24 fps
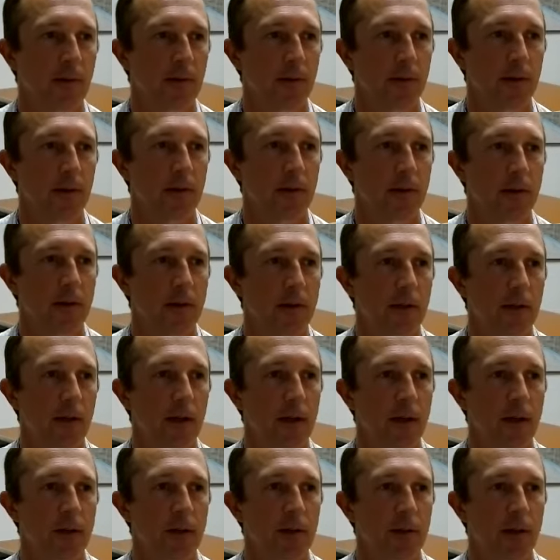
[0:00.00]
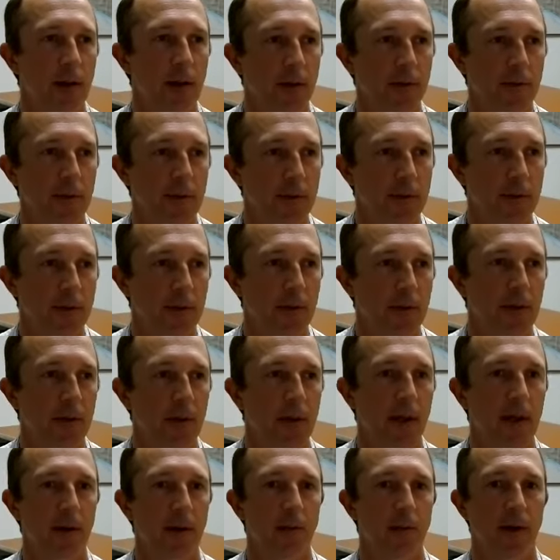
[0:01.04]
clear the selection graphics, and hit
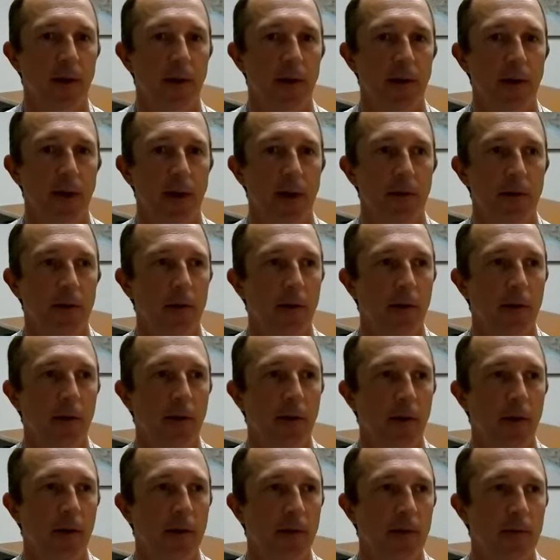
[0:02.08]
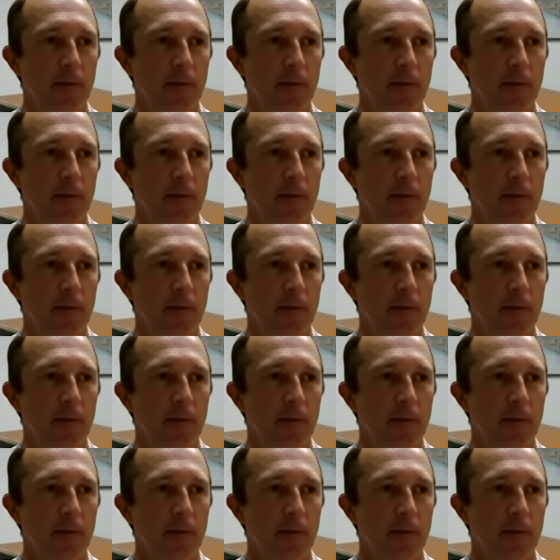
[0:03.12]
that button. Now they're gone.